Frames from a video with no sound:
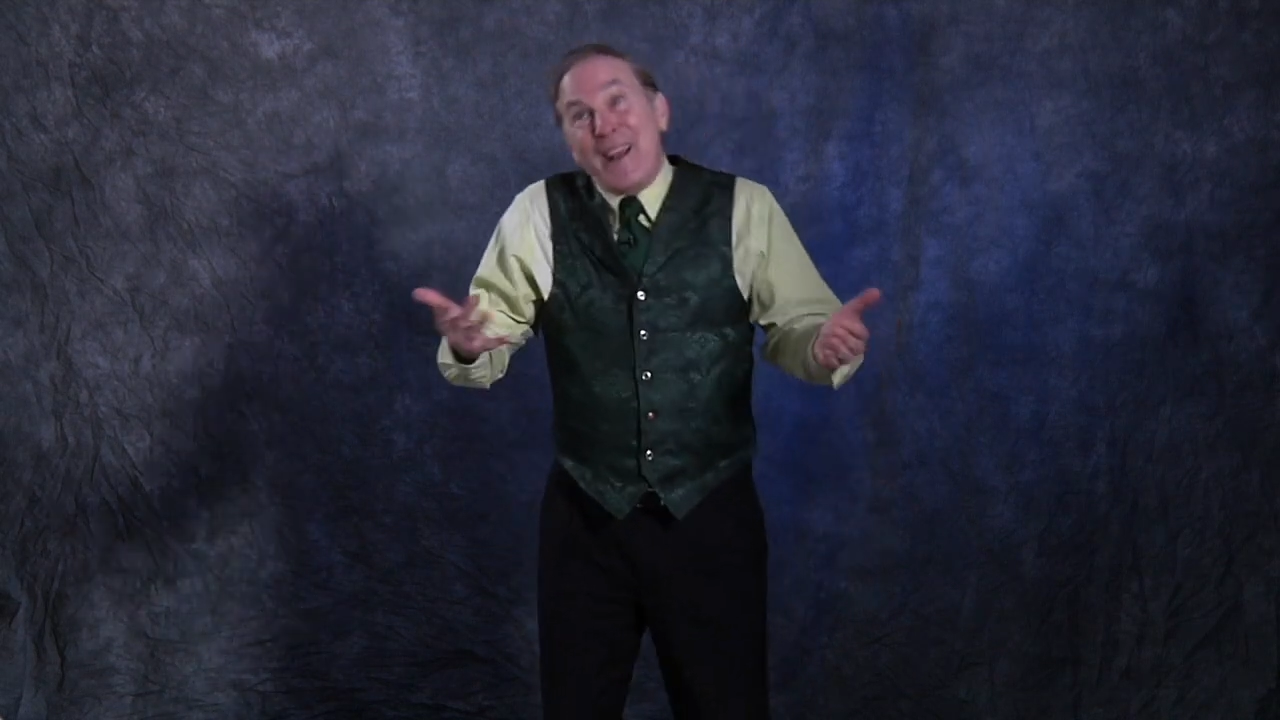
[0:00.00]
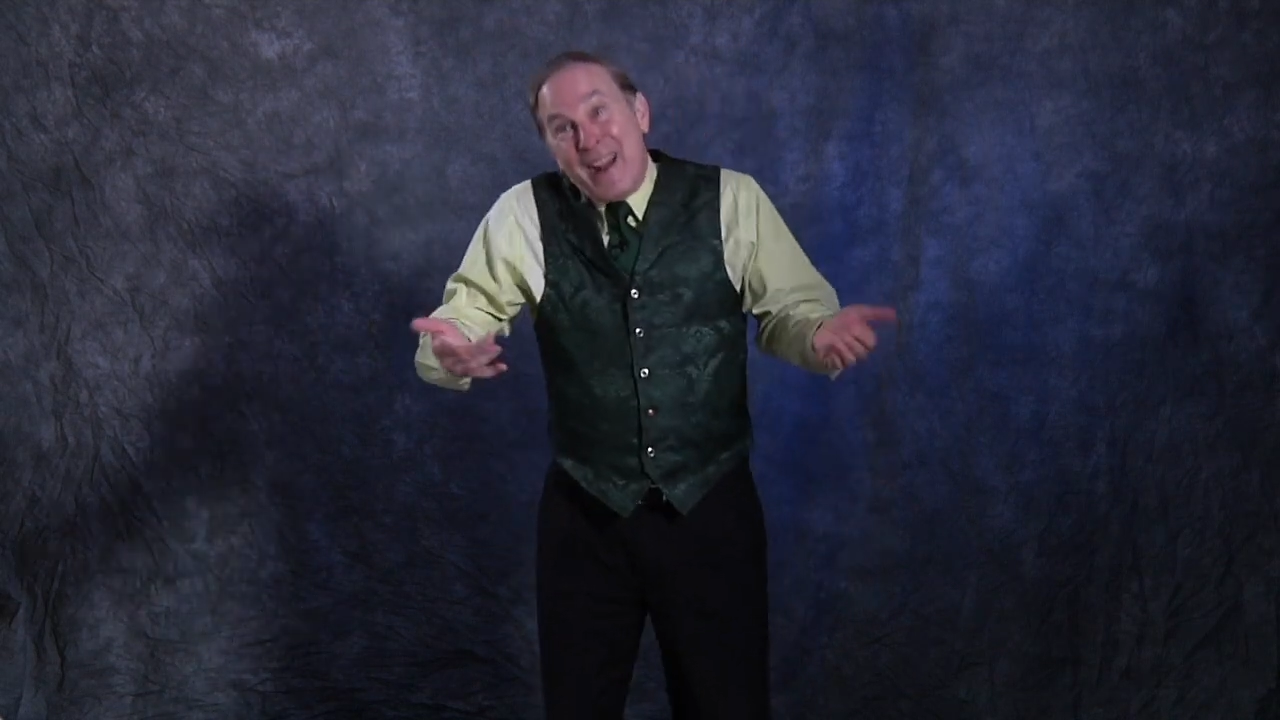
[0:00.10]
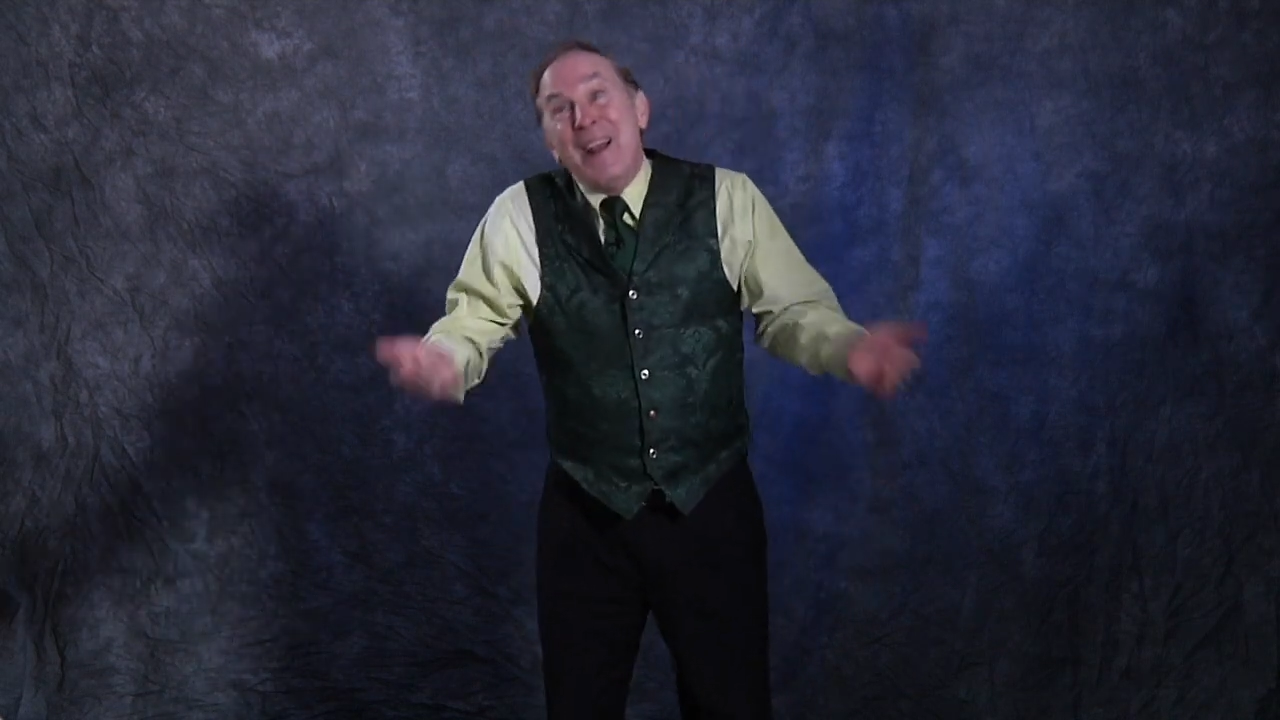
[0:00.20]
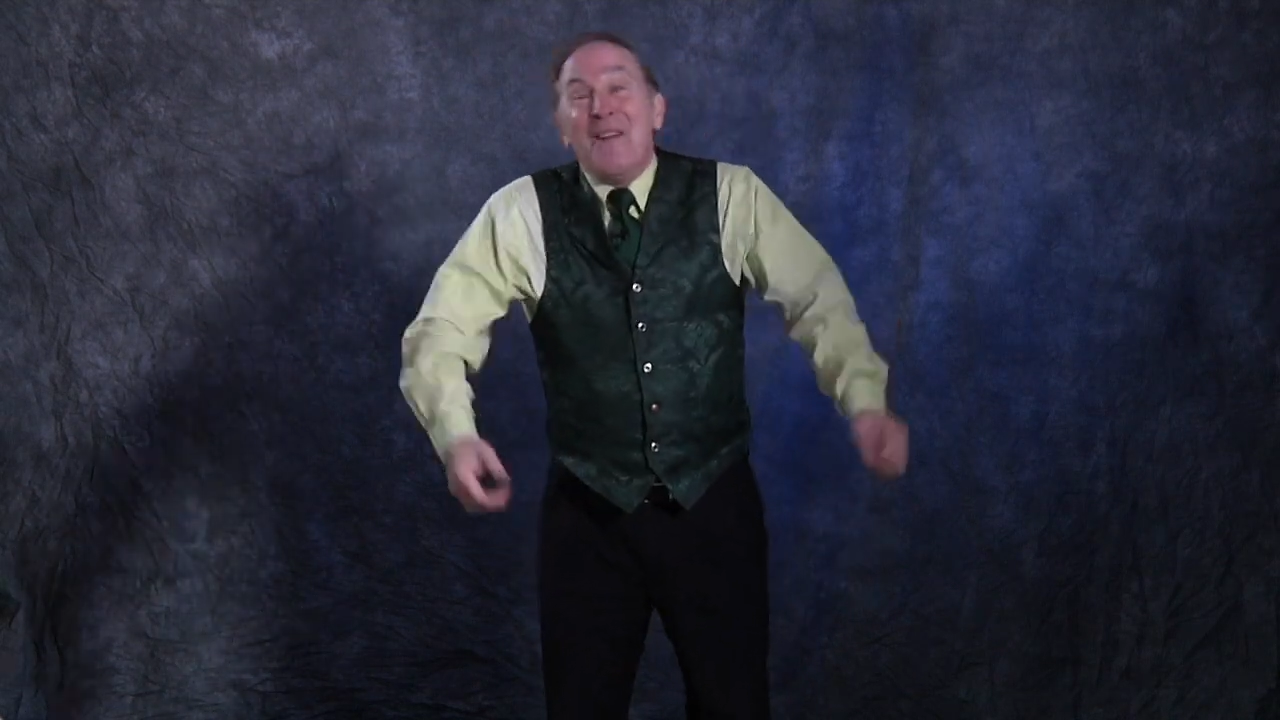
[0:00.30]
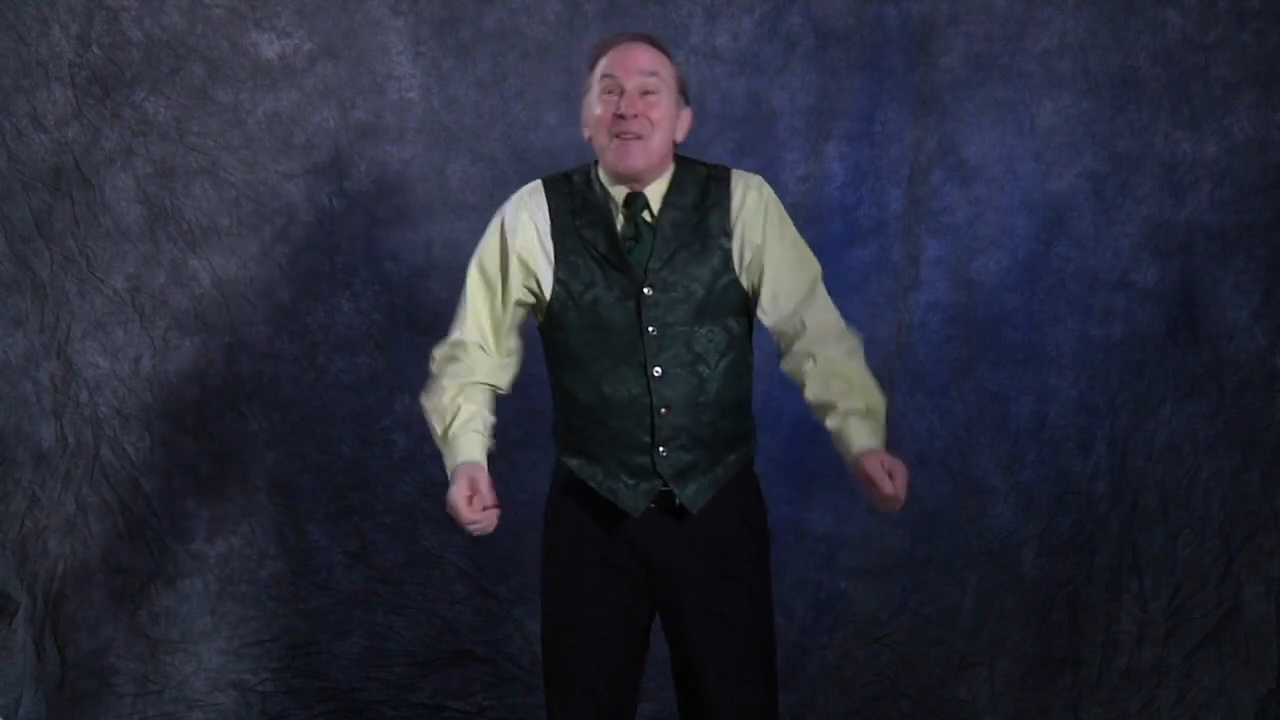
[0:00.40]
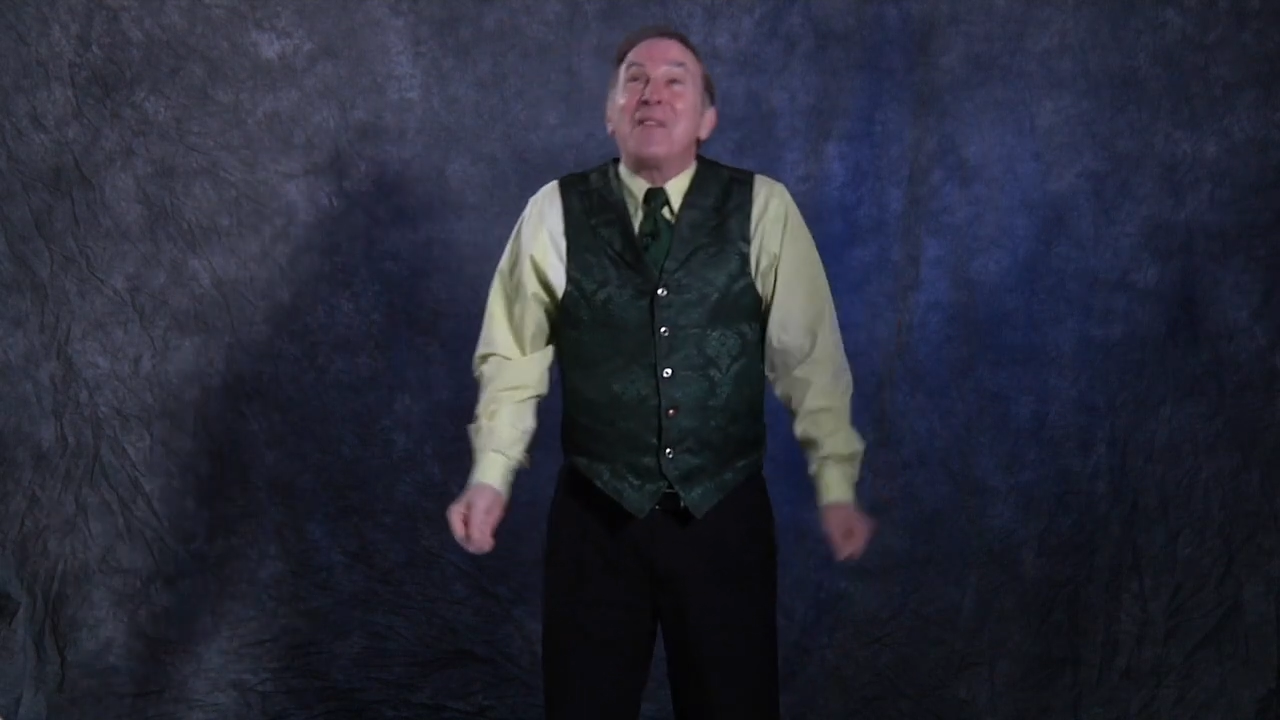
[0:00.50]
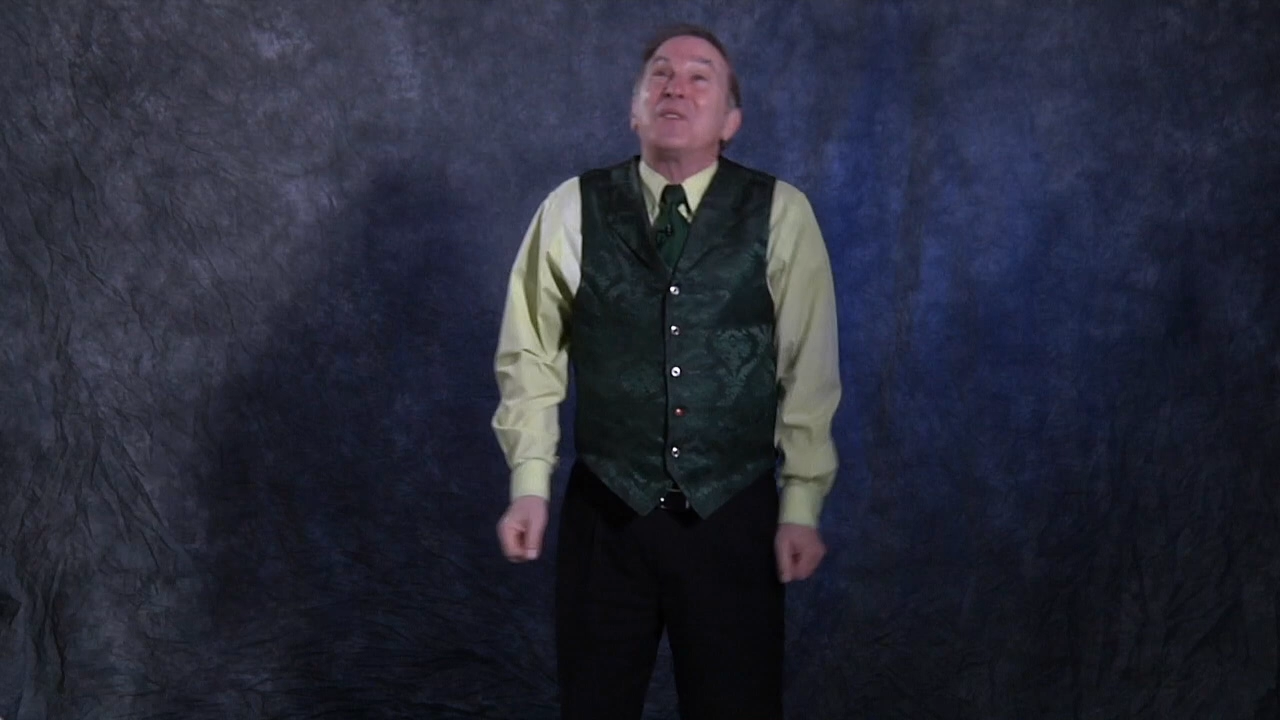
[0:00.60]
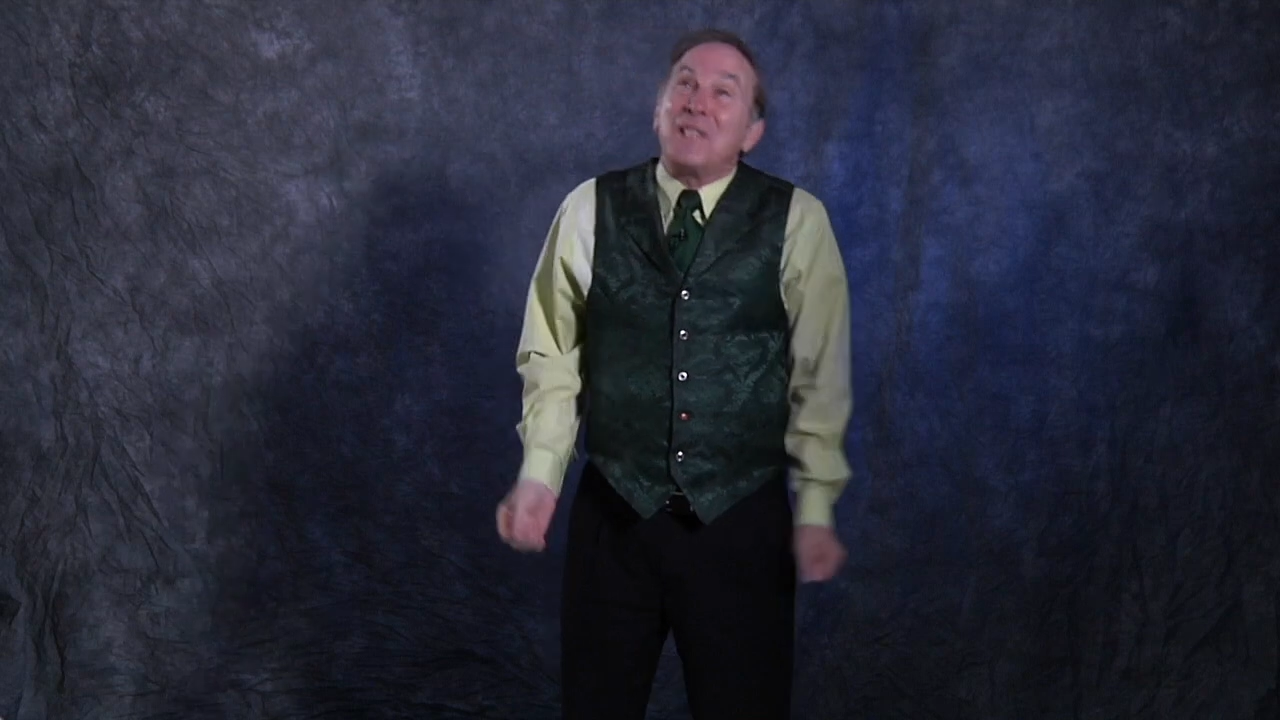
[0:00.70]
I'd rather